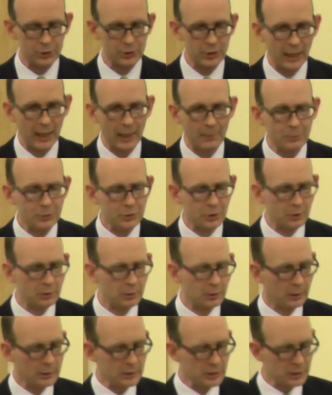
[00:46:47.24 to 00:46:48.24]

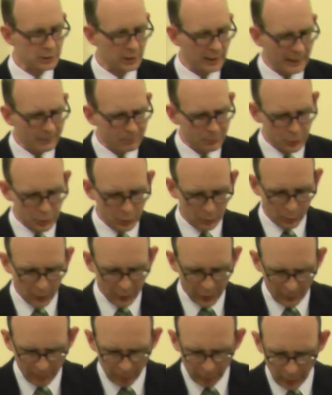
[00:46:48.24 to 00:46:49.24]
Samson sleeps
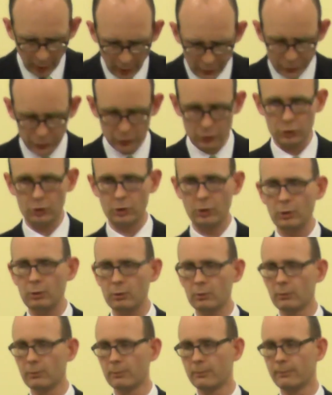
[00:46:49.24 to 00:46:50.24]
with a prostitute,